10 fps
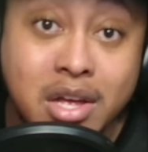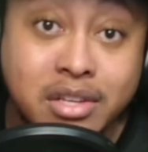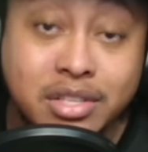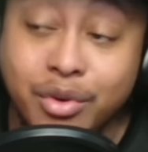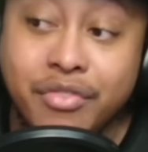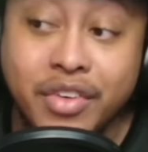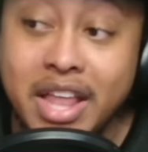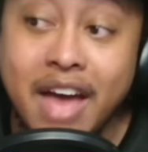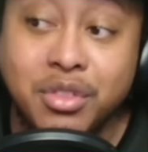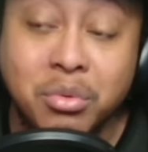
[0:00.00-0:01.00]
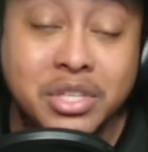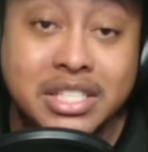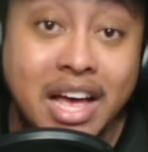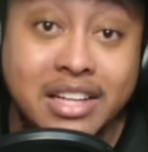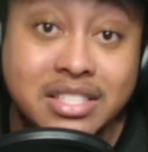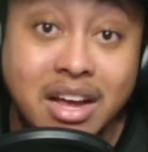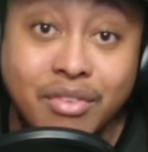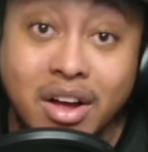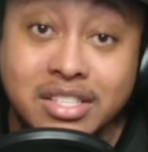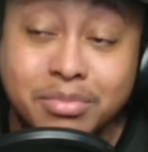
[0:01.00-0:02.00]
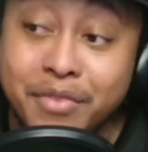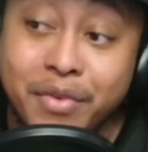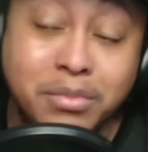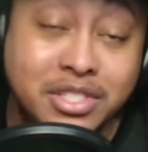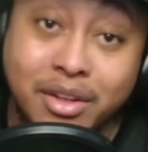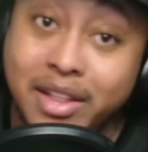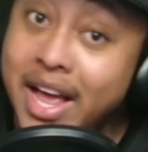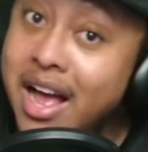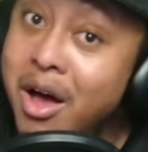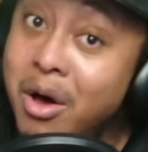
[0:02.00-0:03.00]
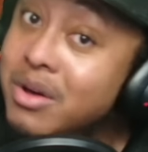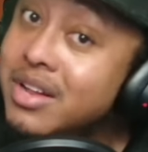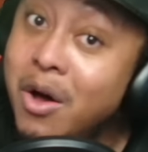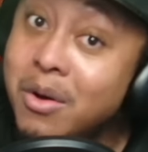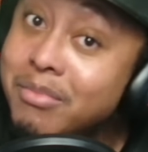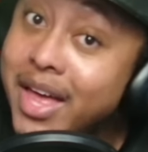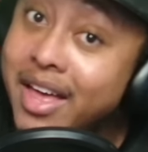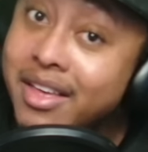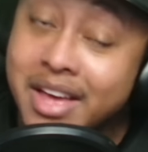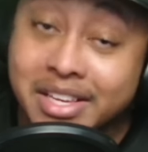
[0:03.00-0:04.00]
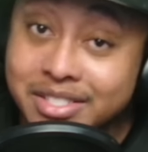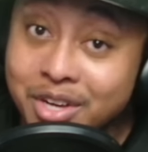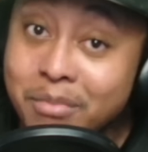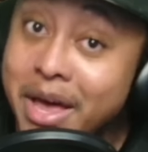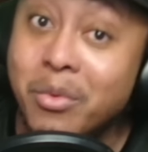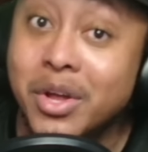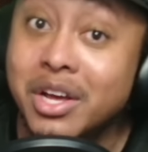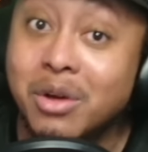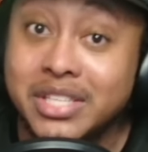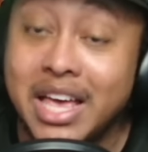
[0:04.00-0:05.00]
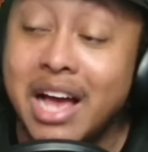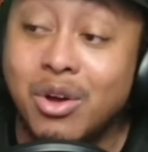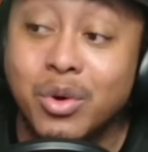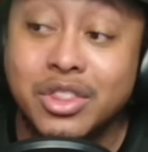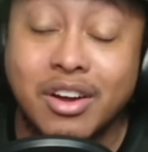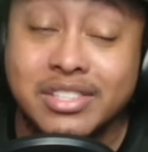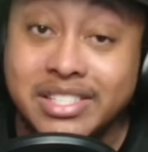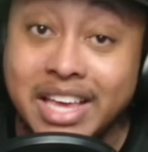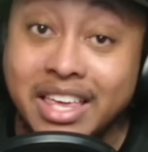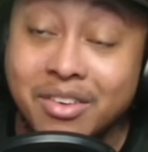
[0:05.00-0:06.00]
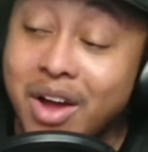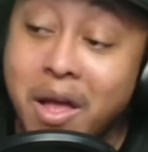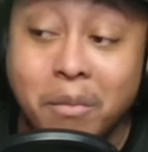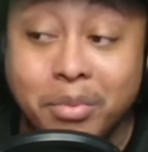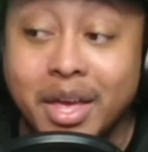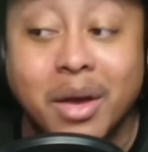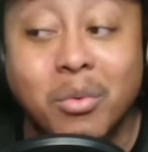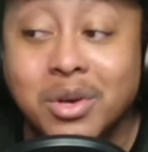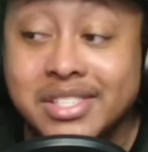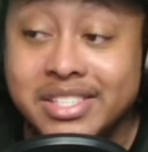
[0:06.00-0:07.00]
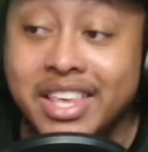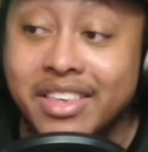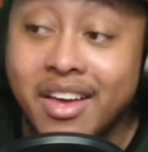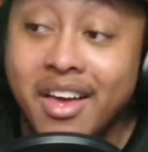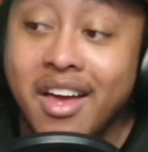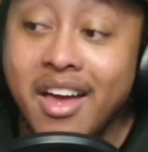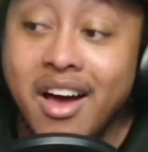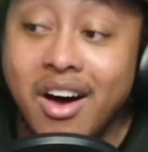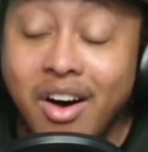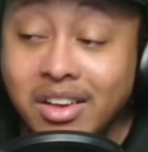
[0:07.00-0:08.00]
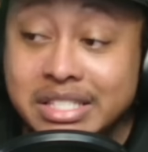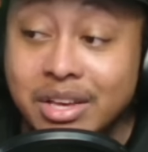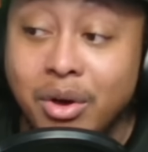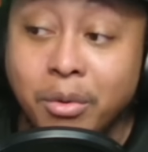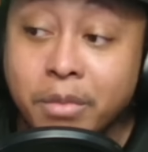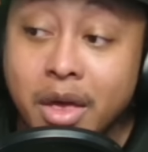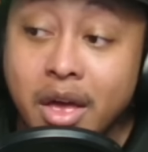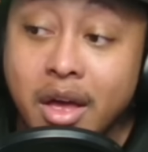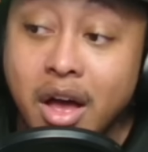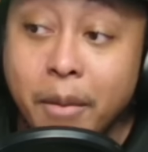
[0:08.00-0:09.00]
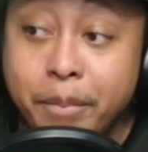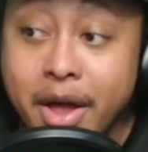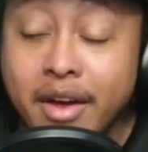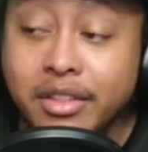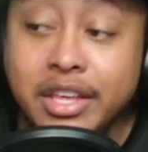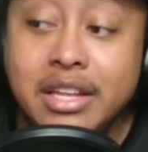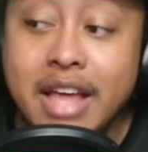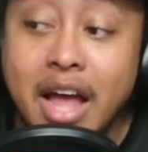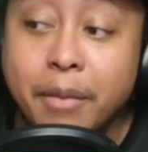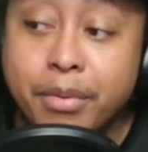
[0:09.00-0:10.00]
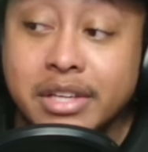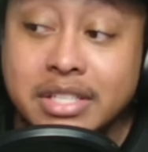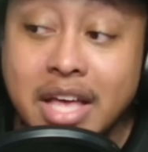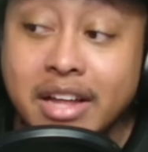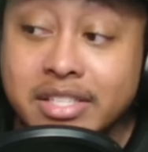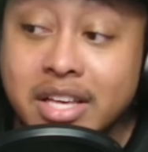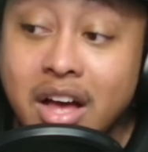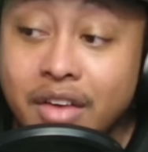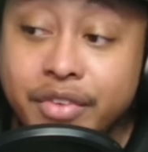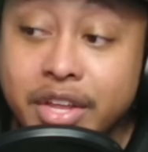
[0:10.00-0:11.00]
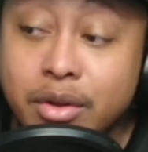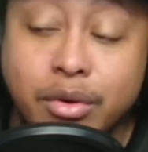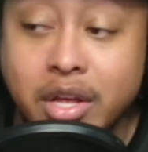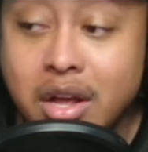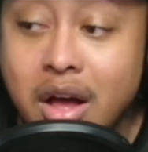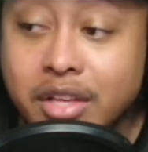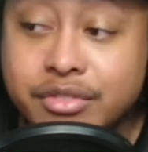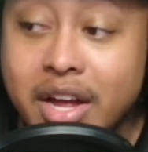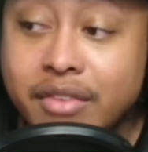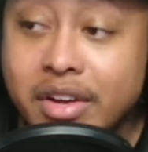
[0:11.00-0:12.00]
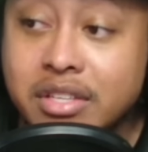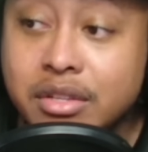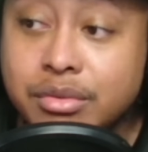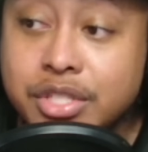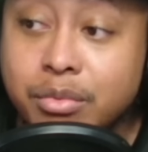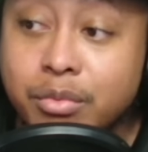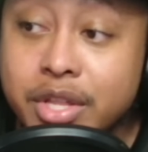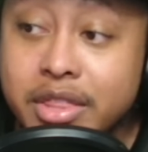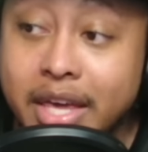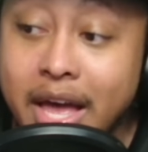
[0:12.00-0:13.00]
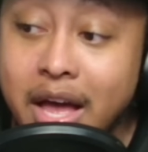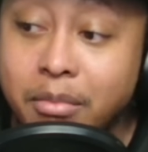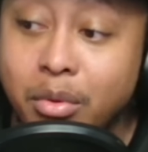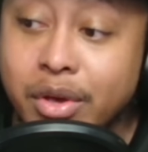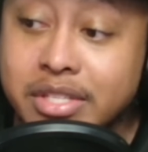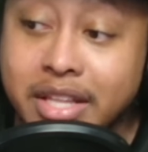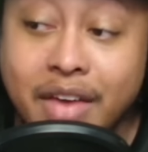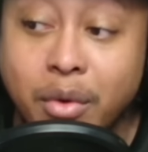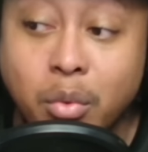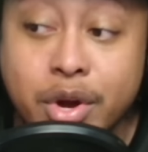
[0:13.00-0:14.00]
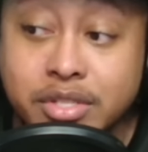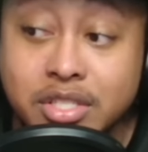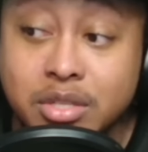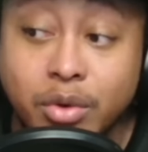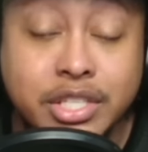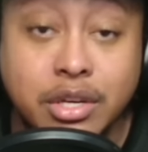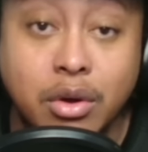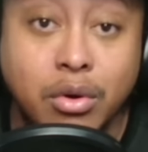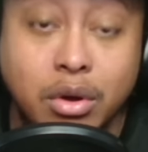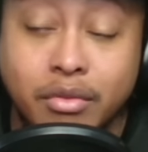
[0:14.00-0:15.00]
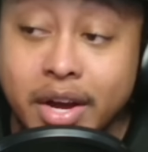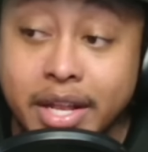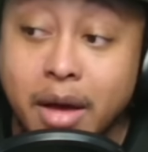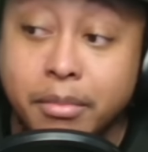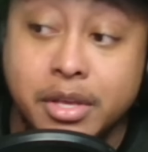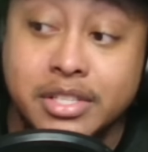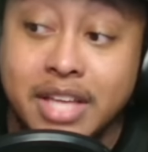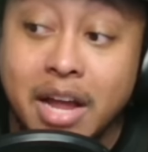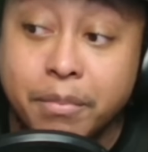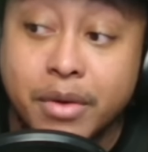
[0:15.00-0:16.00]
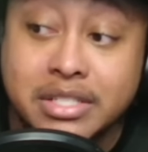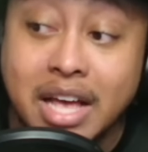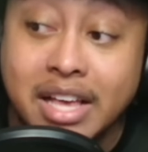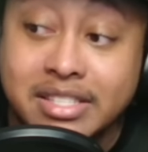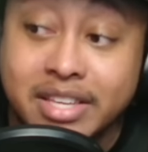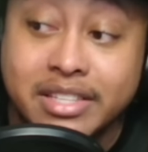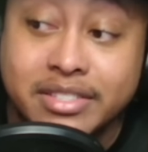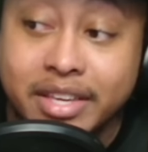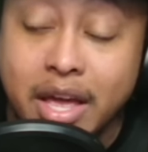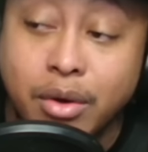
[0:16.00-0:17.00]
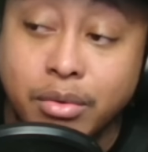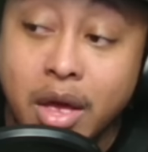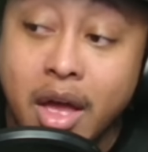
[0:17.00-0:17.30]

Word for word: So even after we sign Tyron Smith, I'm still like, I don't know, man. Still may want to go tackle with our second round pick. We'll see. Also, apparently Dak Prescott is confident on the contract resolution with the Cowboys, and they have a weird situation going on right now because Dak Prescott is set to count